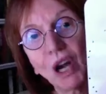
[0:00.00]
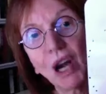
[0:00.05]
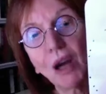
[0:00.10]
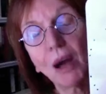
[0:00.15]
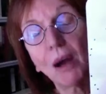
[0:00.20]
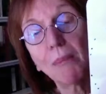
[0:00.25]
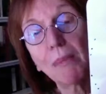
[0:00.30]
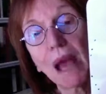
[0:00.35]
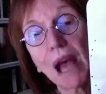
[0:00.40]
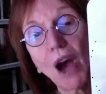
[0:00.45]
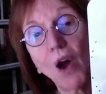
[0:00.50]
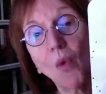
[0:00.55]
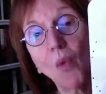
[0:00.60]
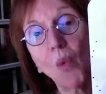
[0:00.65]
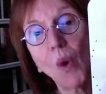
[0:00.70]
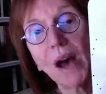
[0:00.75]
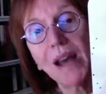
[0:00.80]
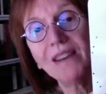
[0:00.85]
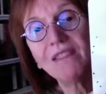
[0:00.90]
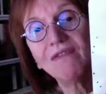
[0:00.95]
about
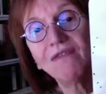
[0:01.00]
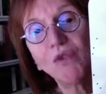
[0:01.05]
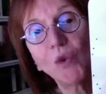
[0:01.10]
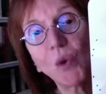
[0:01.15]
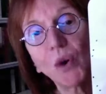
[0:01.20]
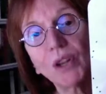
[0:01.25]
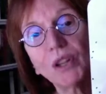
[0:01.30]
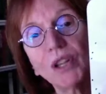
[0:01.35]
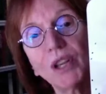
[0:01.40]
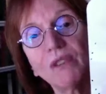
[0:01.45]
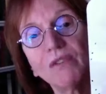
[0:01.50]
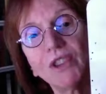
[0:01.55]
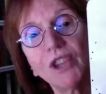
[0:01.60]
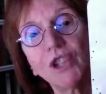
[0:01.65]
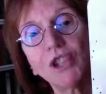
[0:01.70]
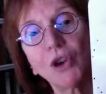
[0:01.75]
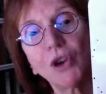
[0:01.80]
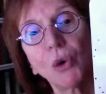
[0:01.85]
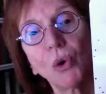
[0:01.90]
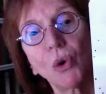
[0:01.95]
1/4 of the
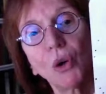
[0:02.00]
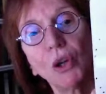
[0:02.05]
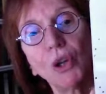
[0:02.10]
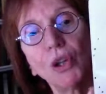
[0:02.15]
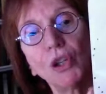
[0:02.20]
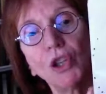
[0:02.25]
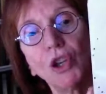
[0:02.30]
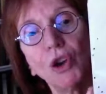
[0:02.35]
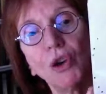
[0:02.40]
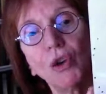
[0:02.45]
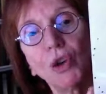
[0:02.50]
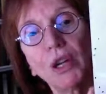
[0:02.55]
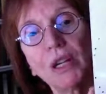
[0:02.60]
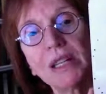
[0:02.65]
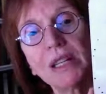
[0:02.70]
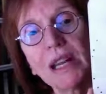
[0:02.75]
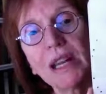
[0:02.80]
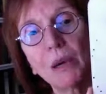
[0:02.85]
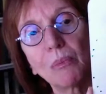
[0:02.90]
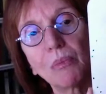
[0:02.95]
total yoke
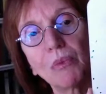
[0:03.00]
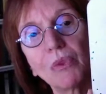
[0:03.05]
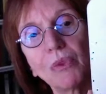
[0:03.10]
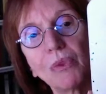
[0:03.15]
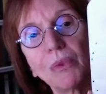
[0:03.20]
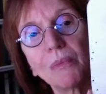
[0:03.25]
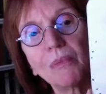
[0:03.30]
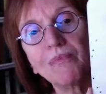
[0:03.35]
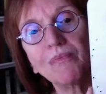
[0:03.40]
depth.